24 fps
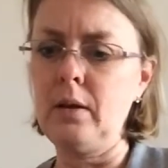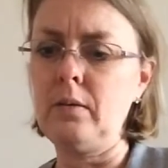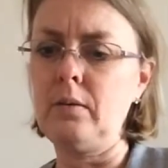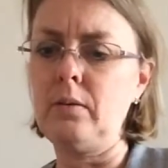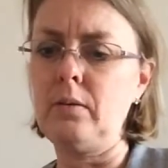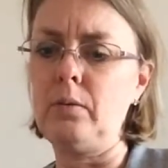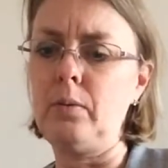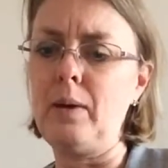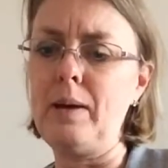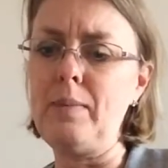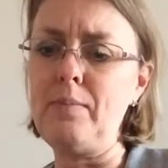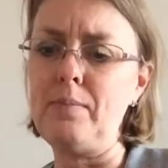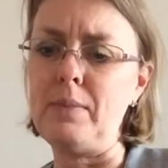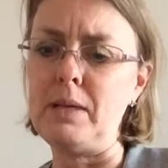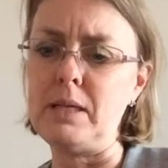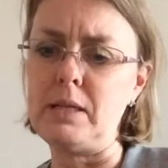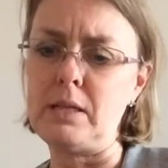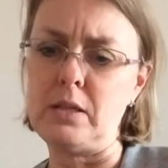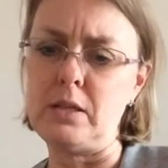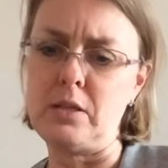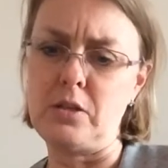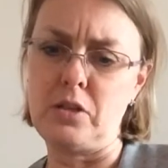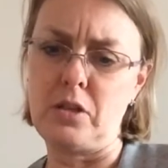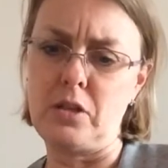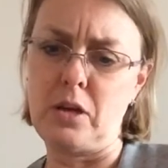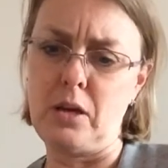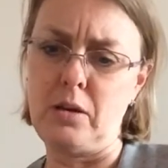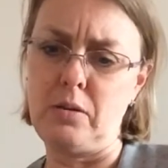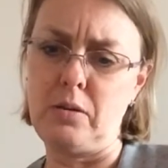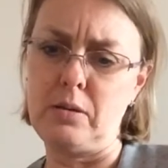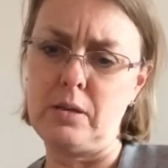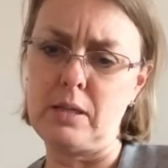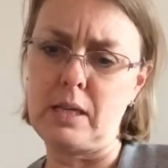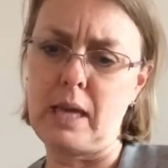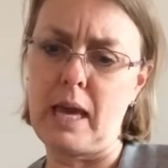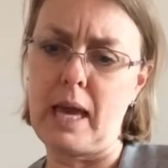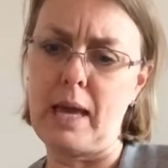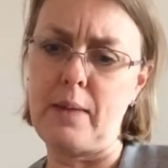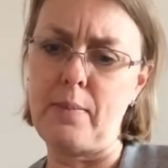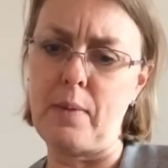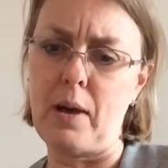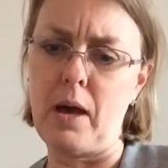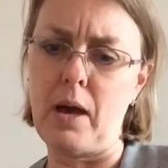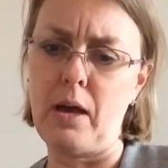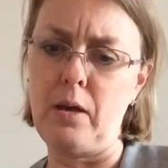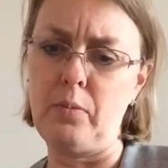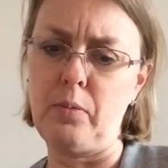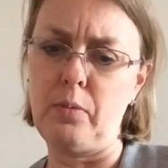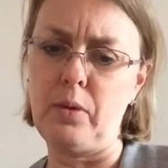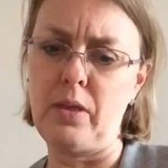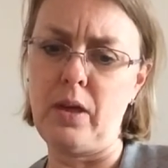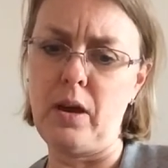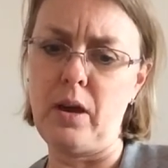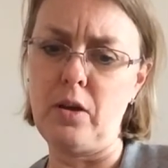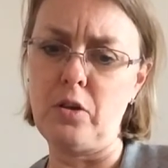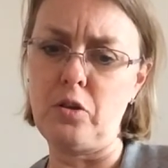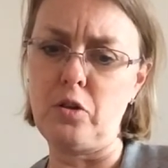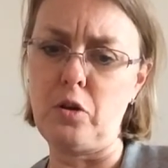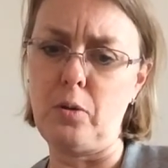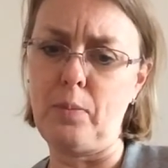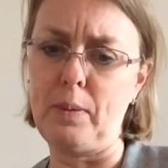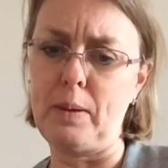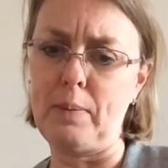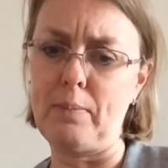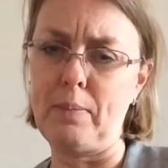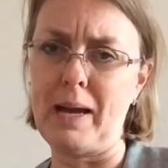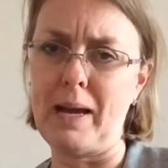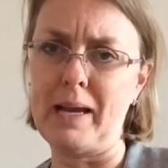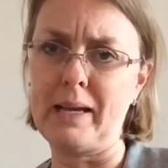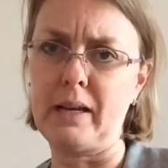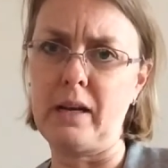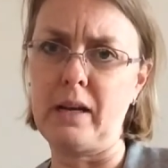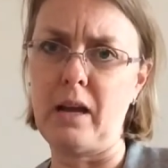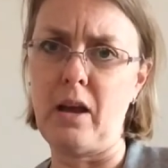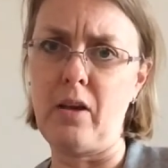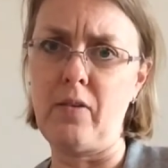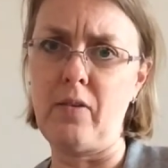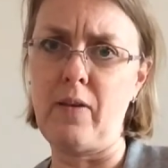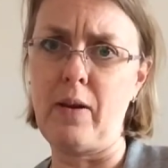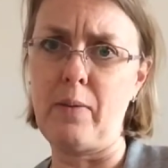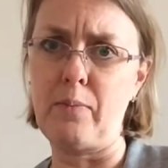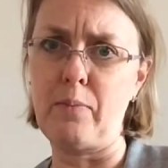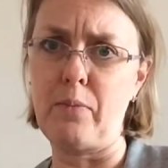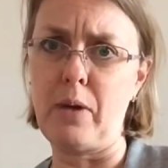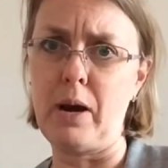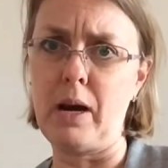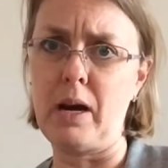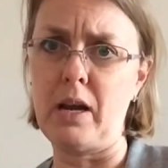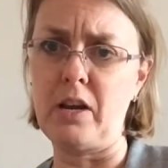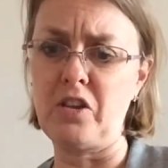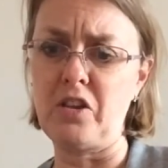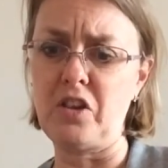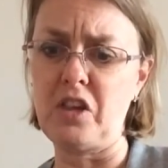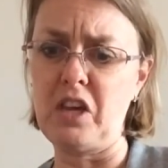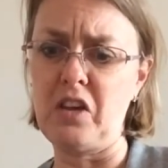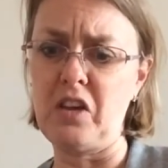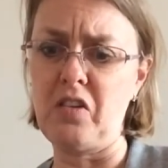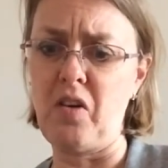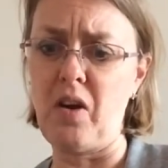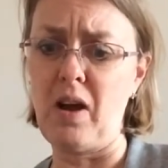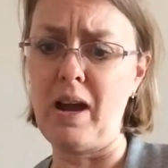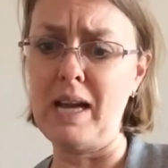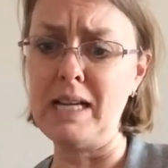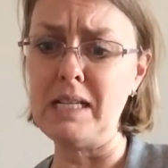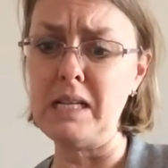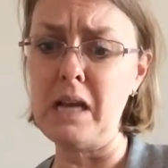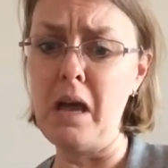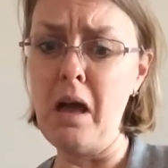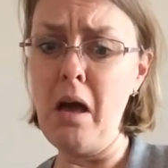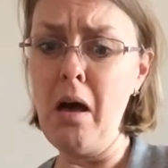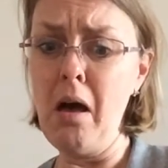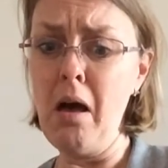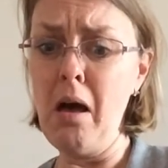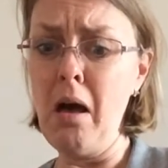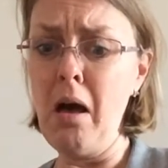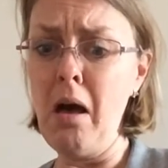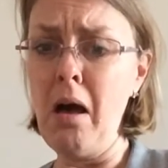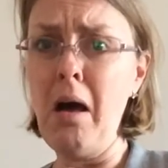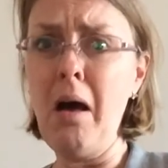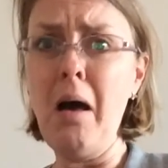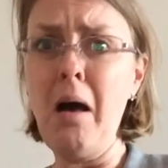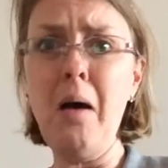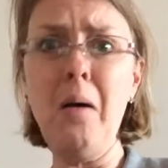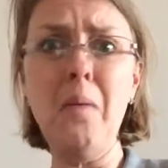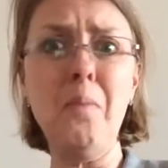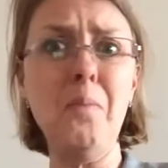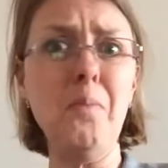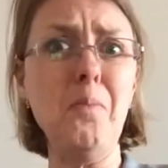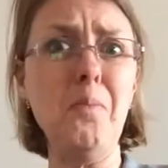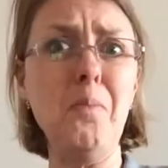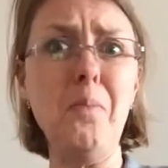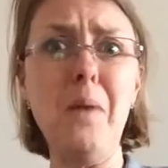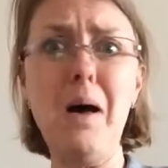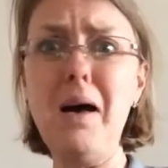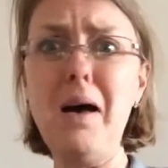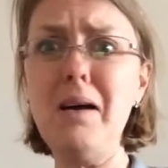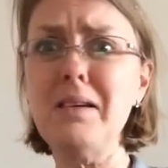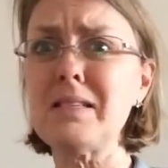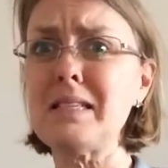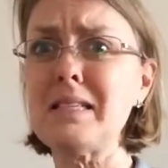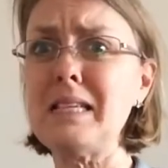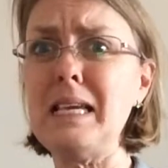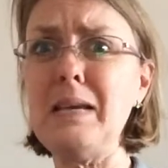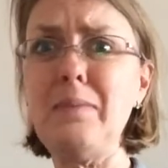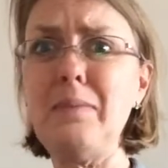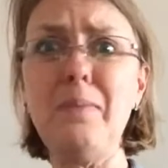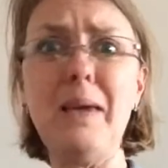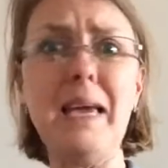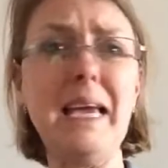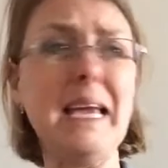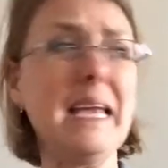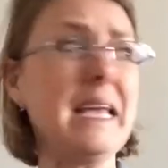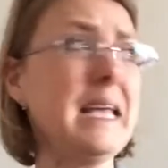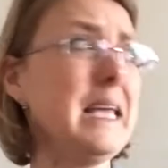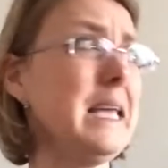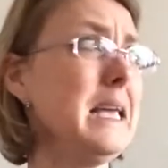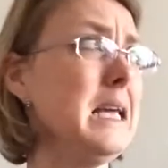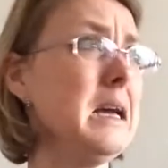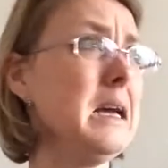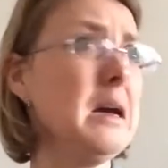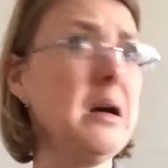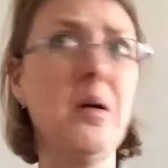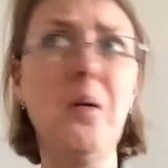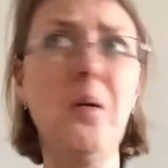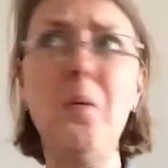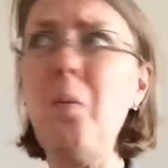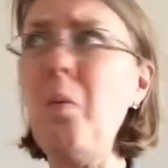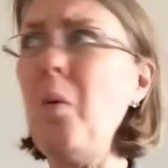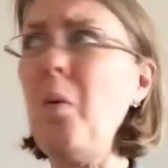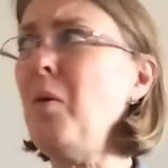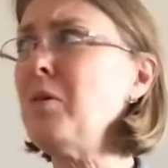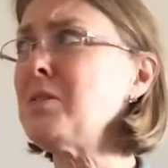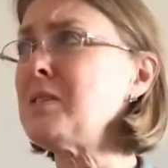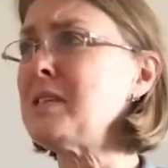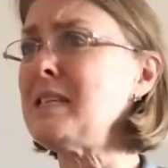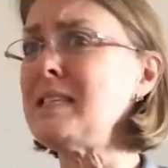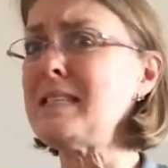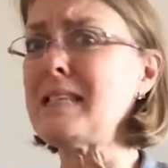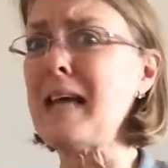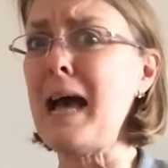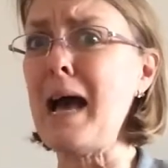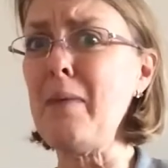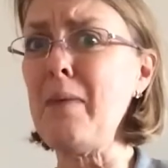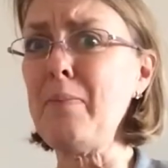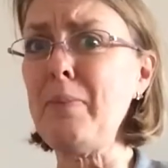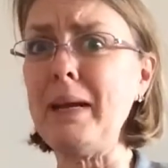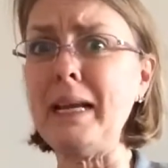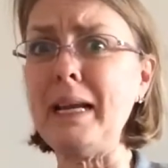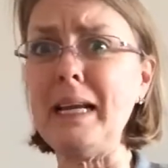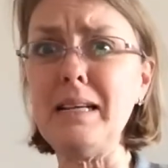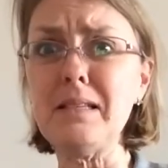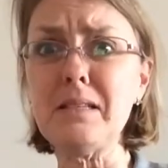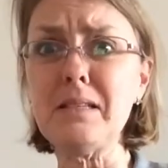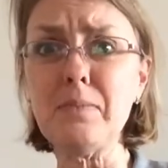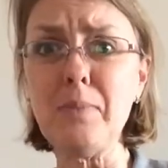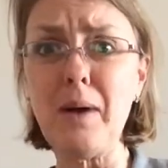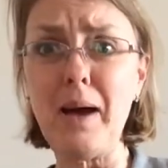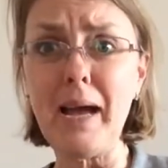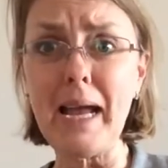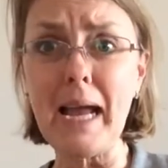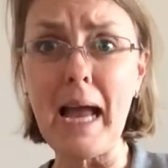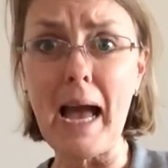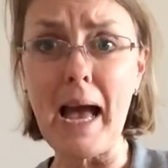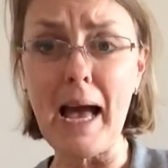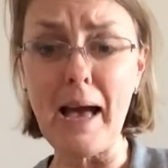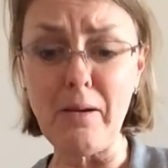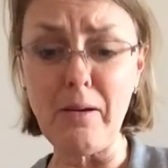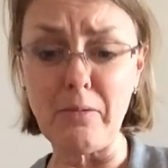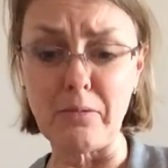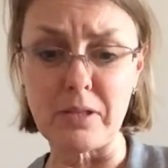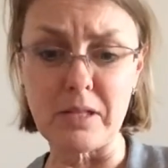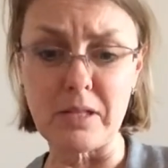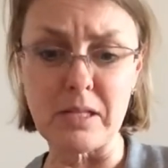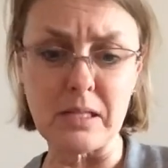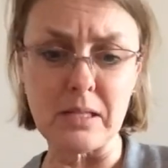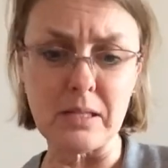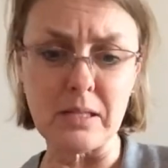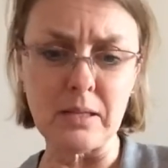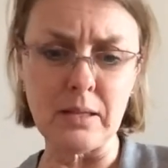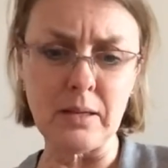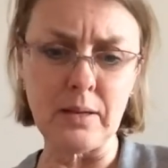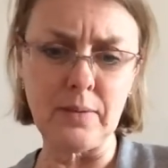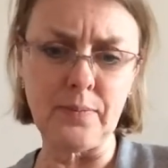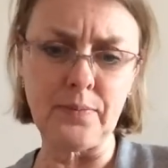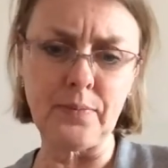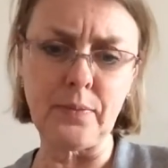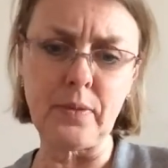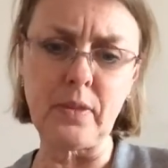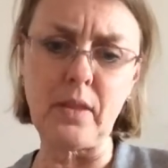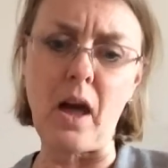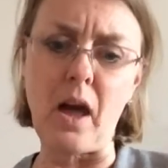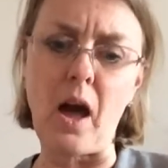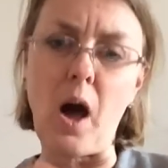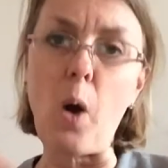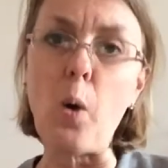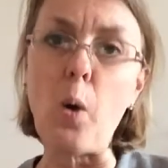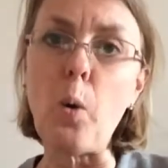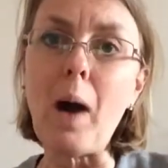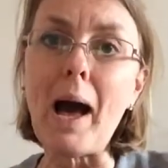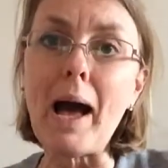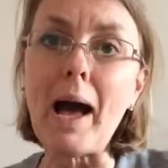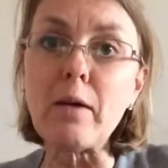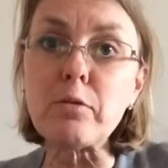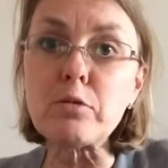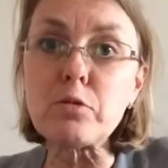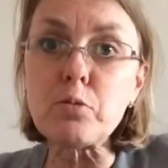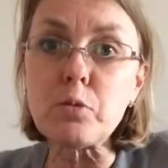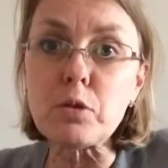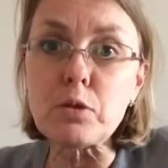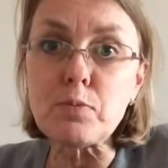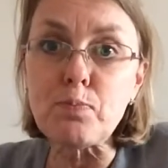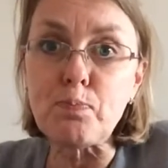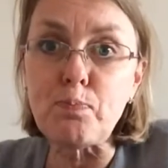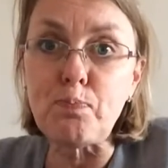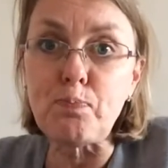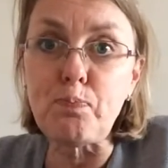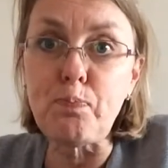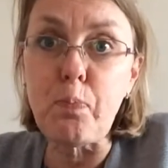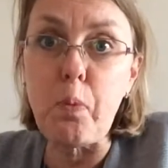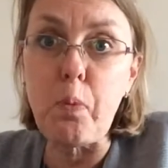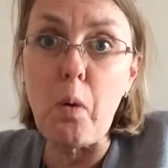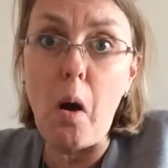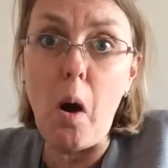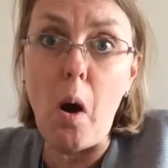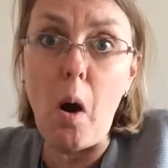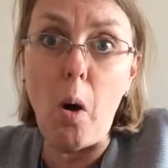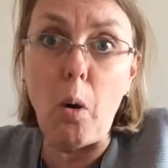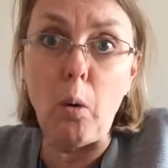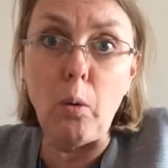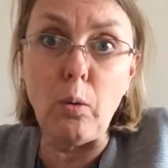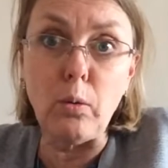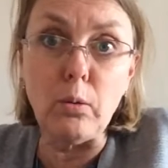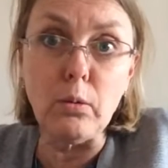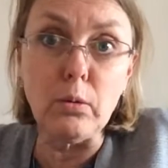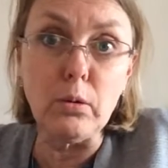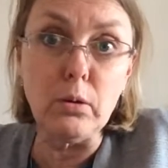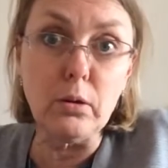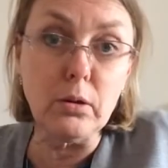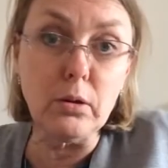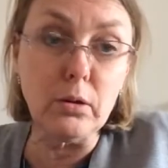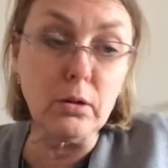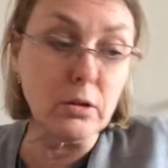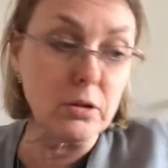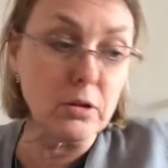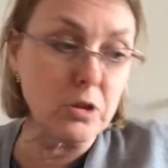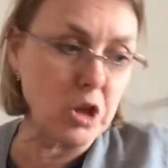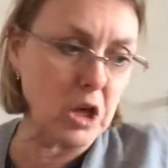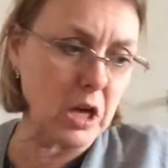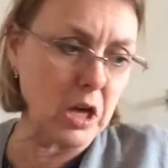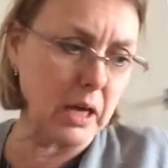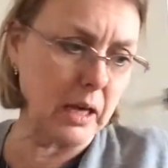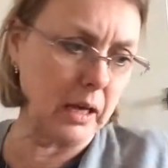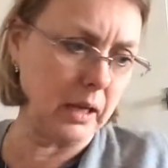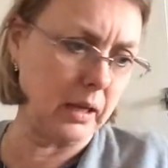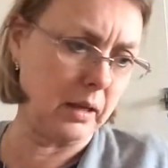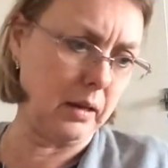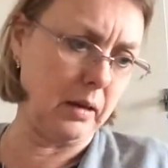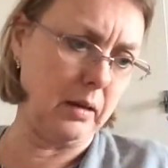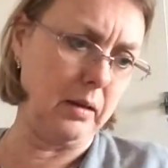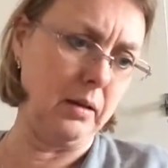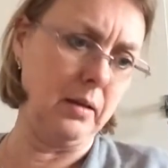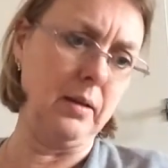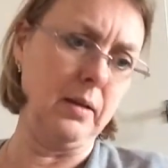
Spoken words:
Well, when Mrs. Jones came home with her shopping bag and her umbrella, she cried, "Mercy me, what is happening to my house?" The whole house was bulging.